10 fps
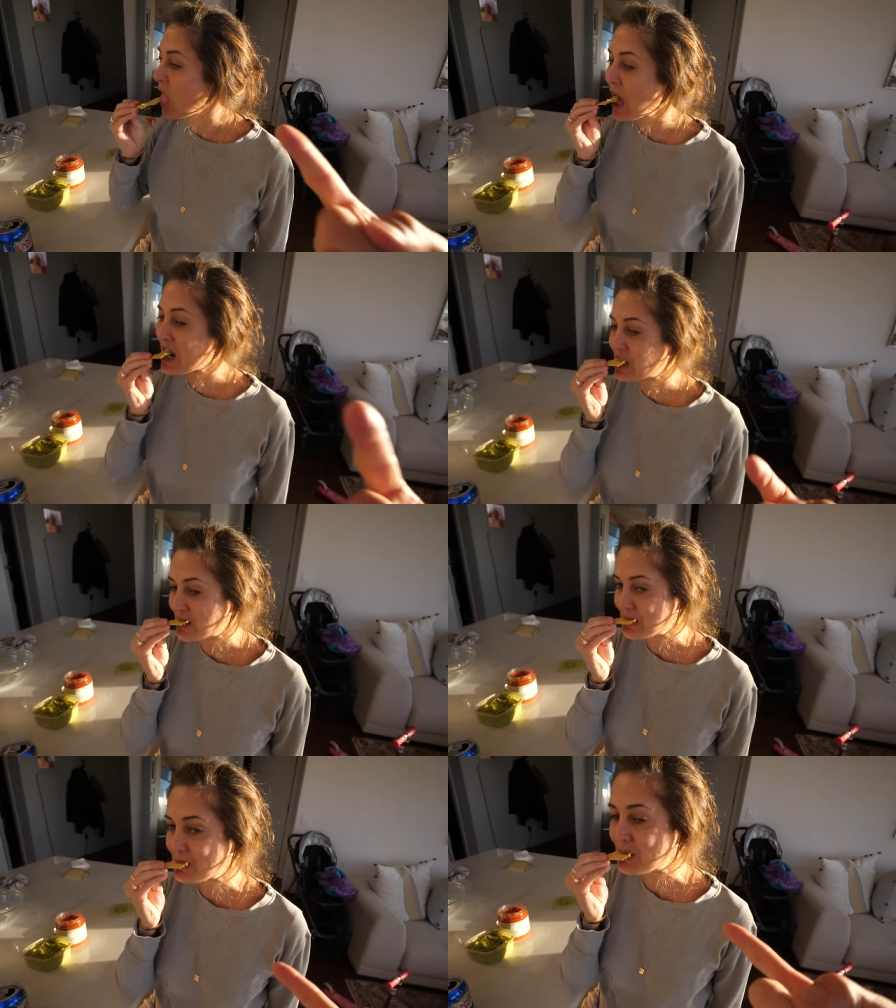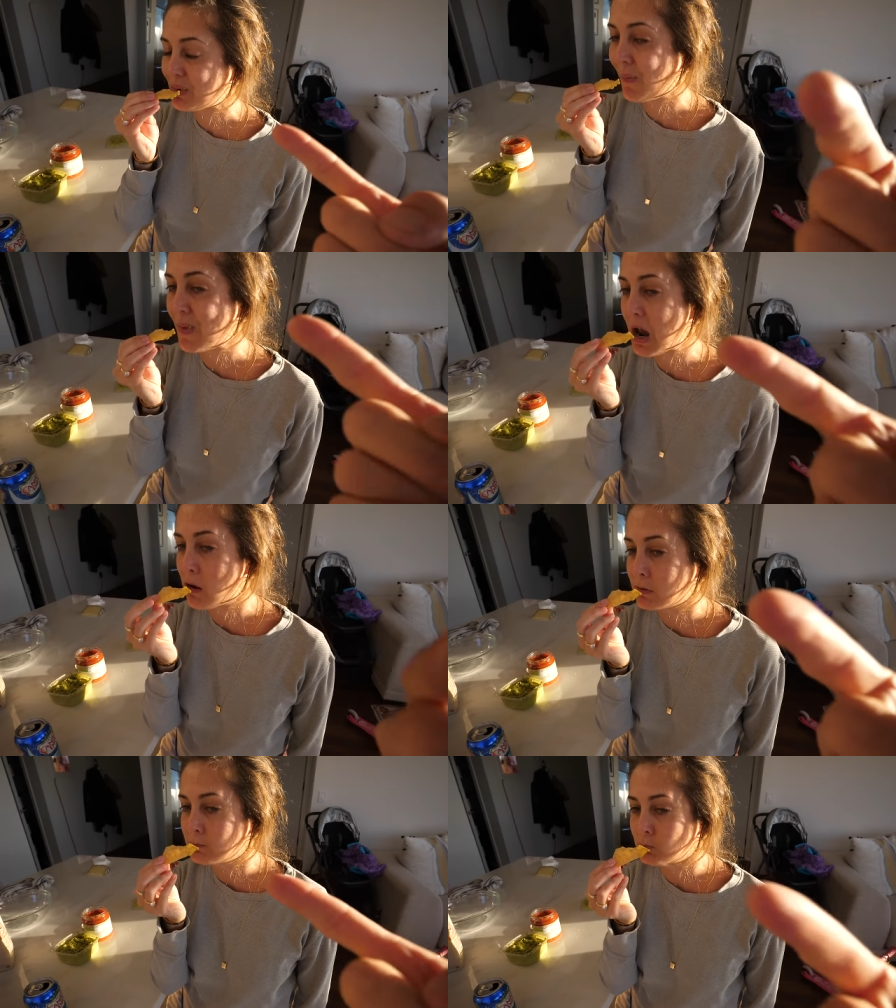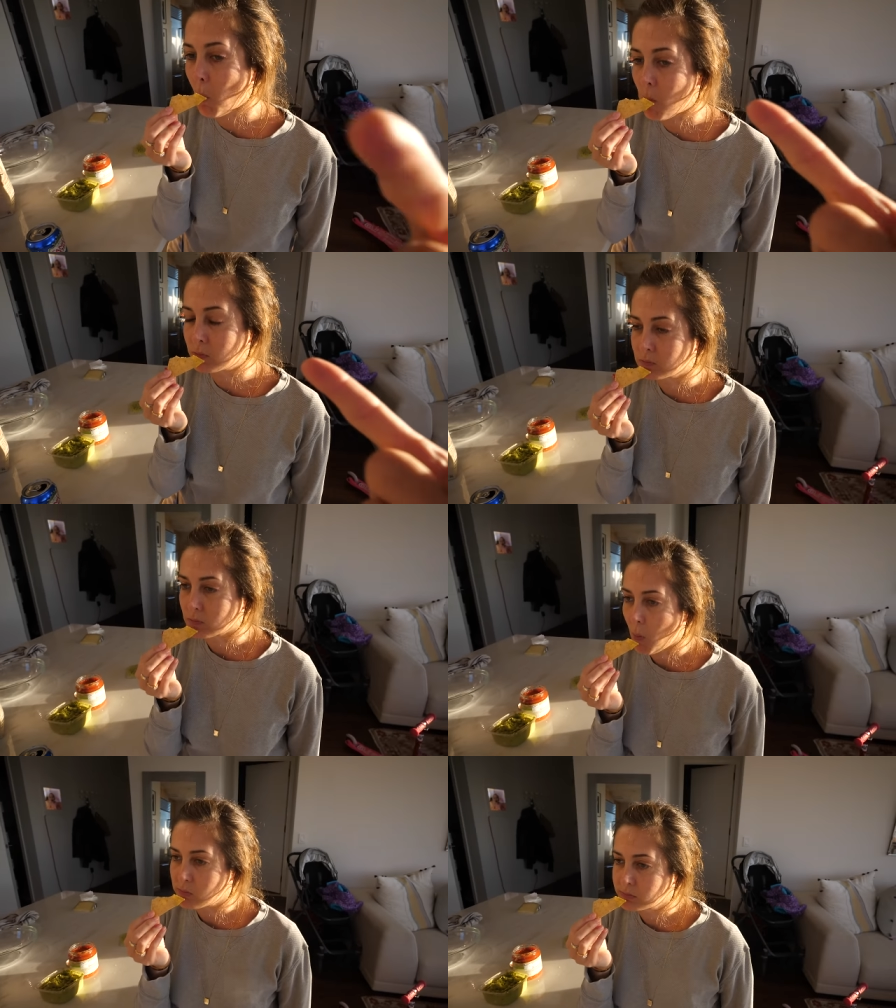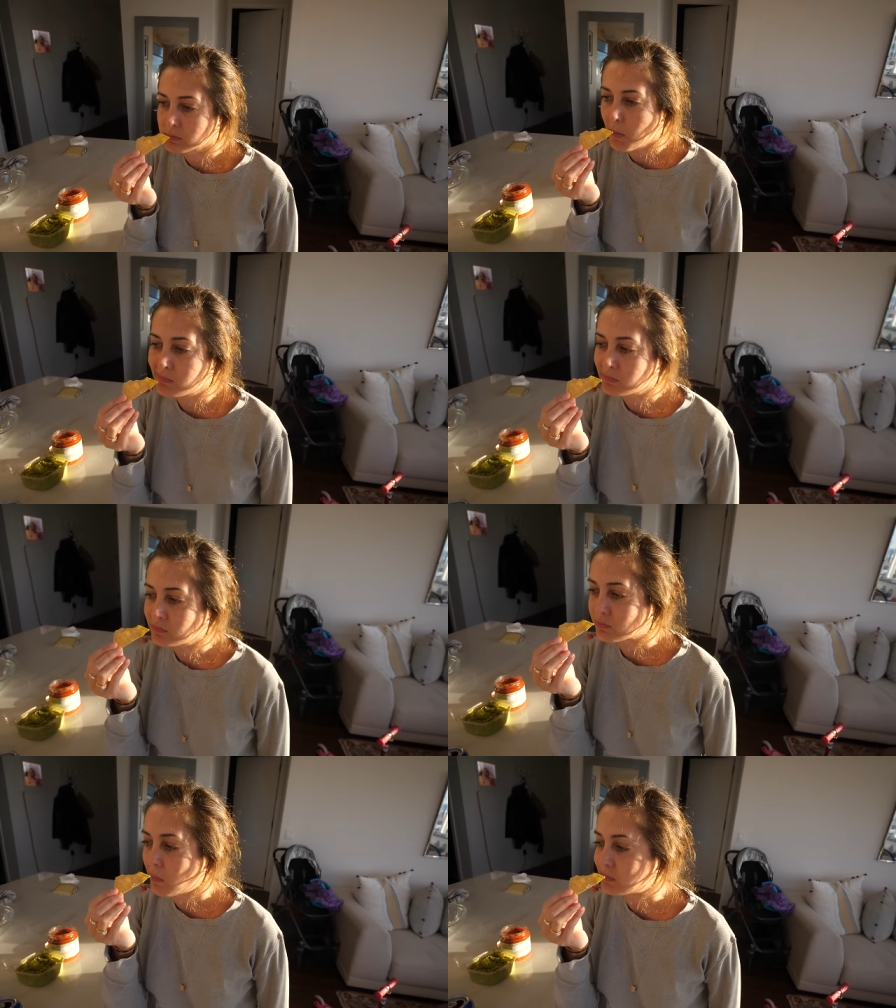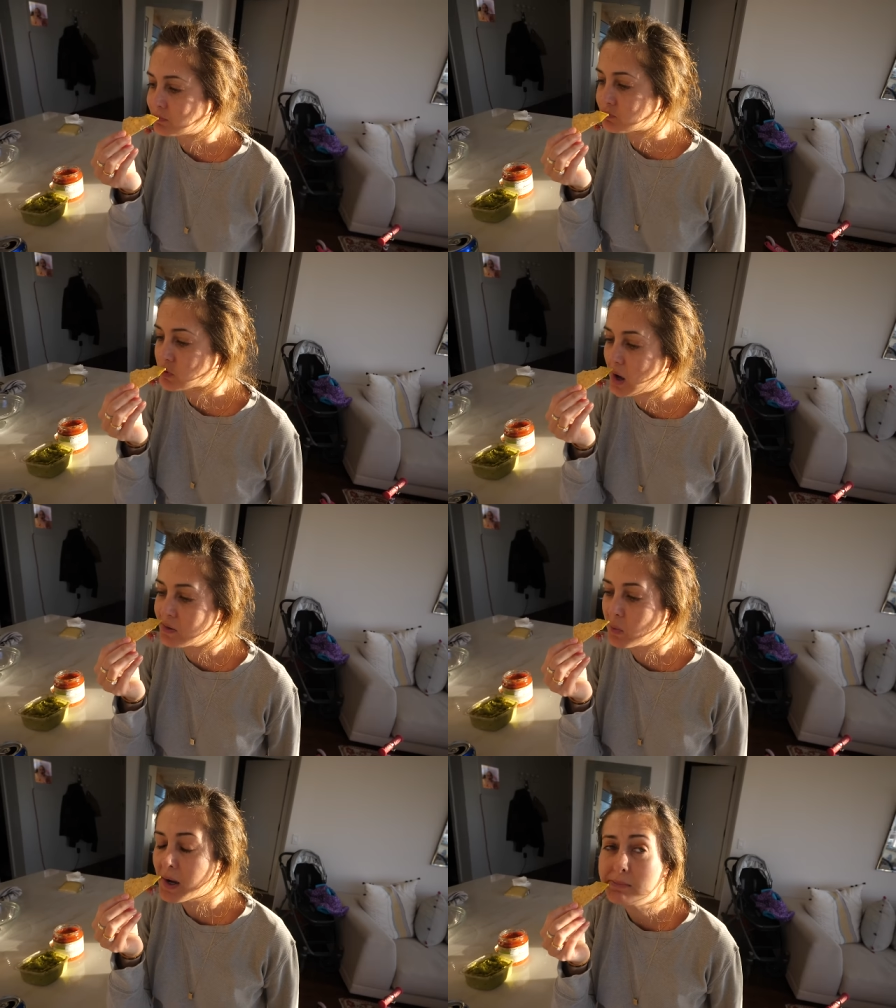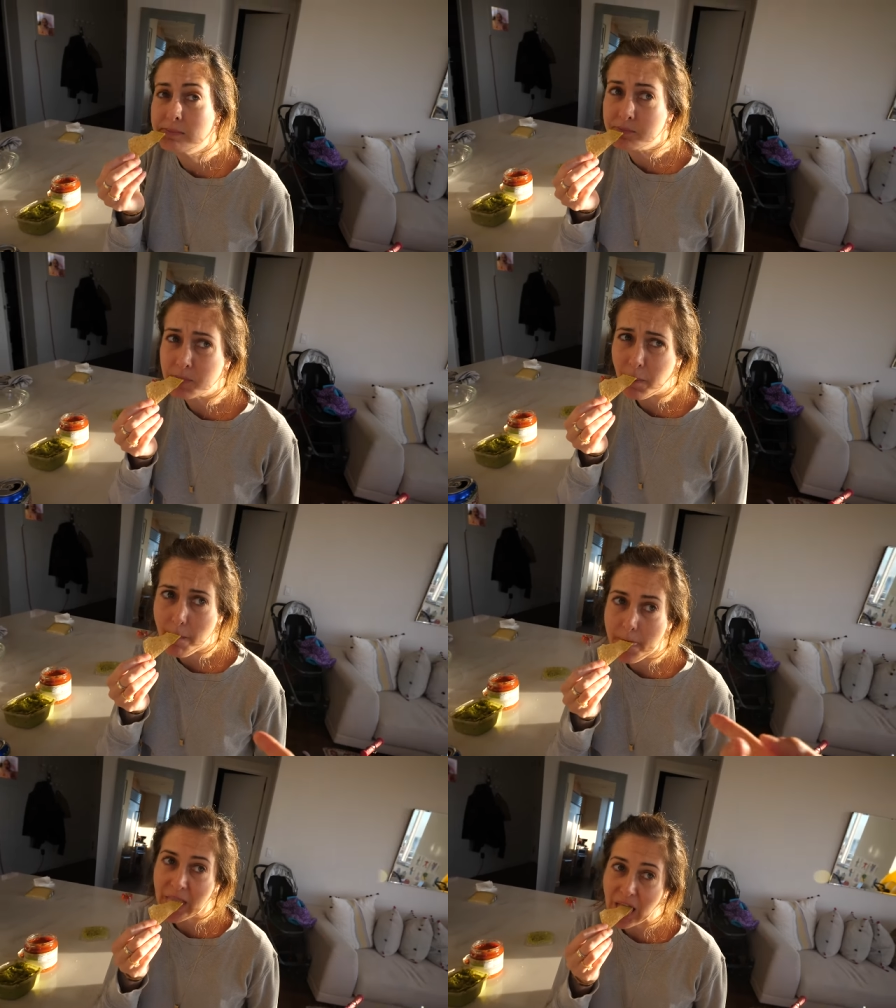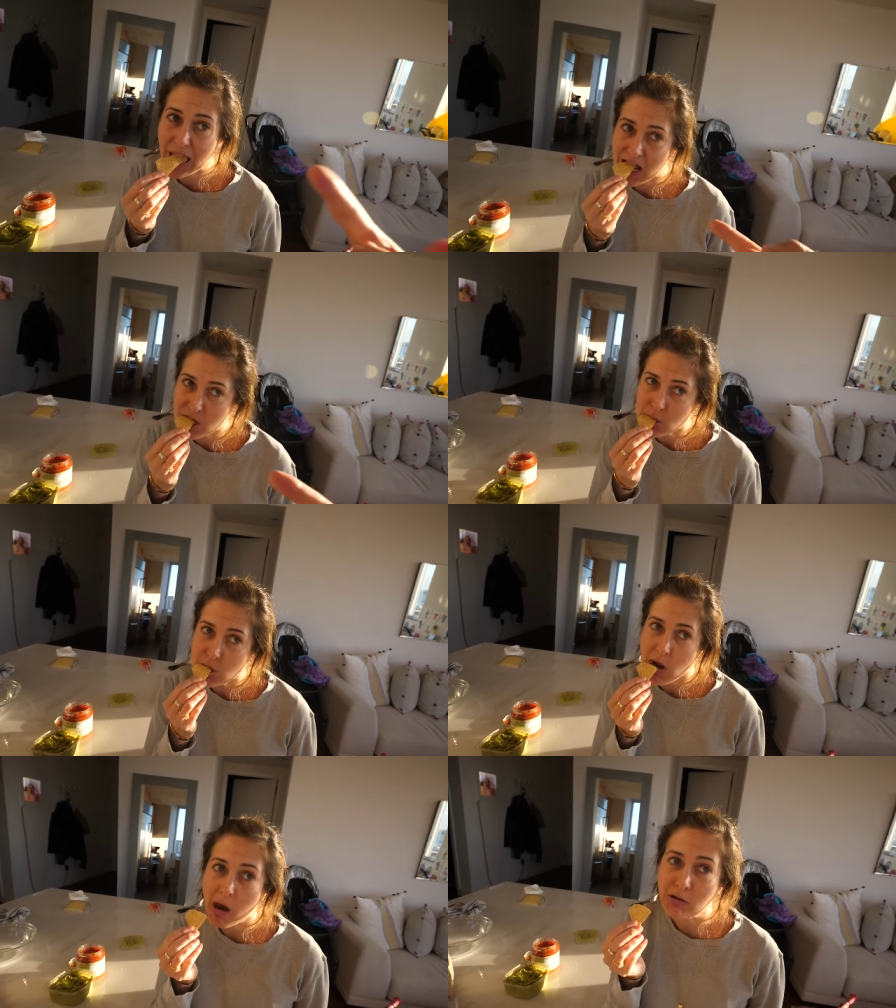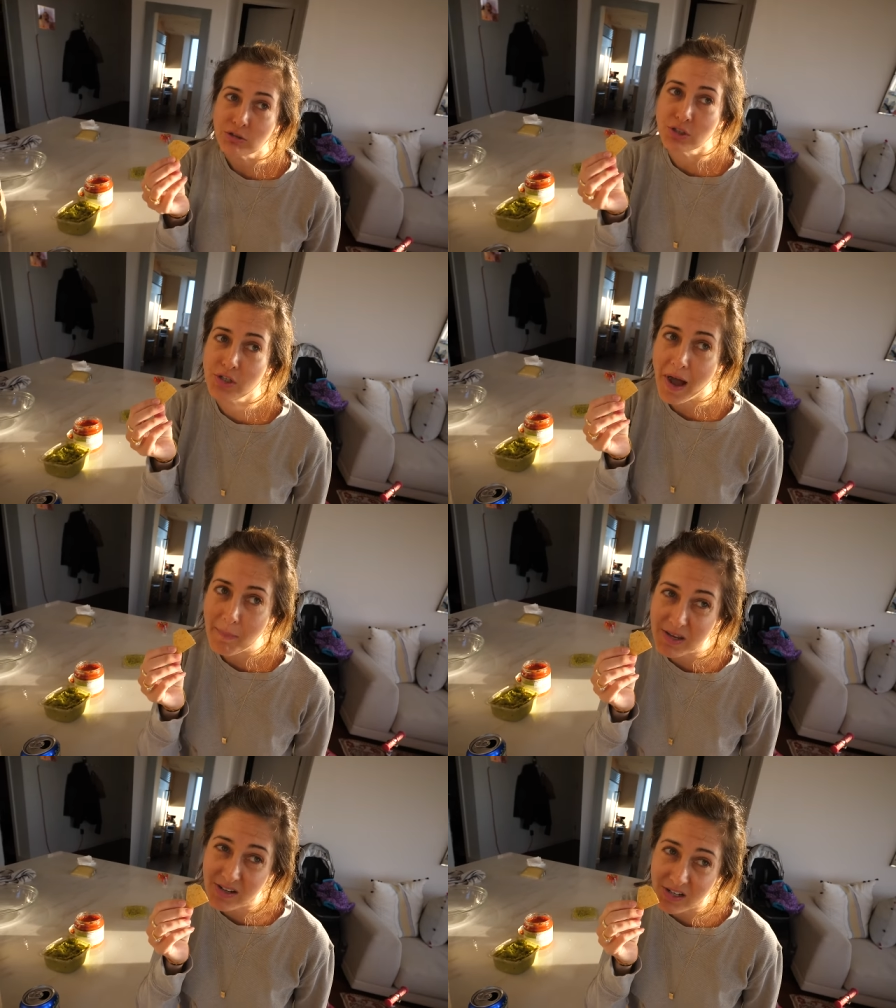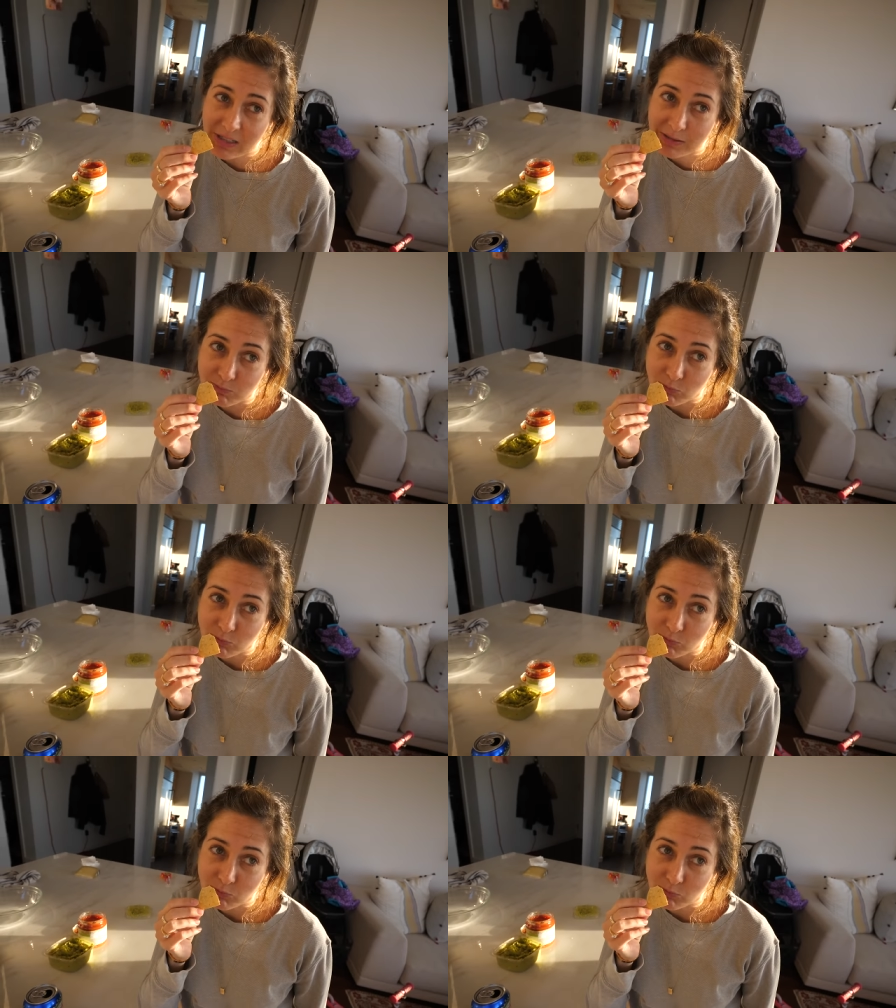not gross so I can have an ender for today's video? A what? You, I just need an ending for the video. You need a happy ending?